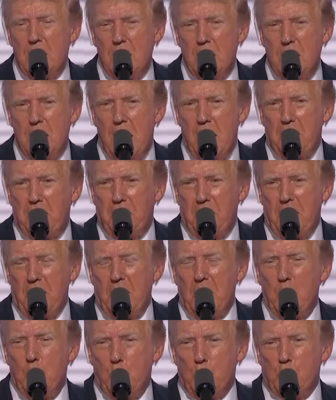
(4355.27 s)

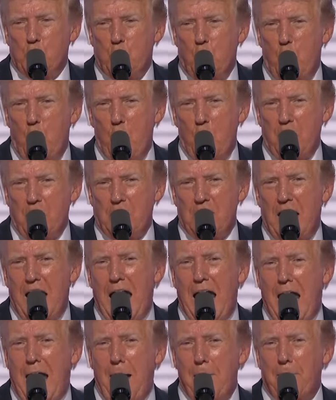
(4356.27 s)
Nothing was going to
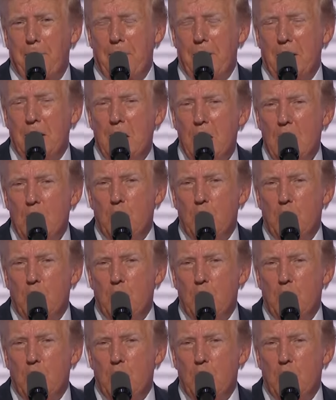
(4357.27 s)
happen.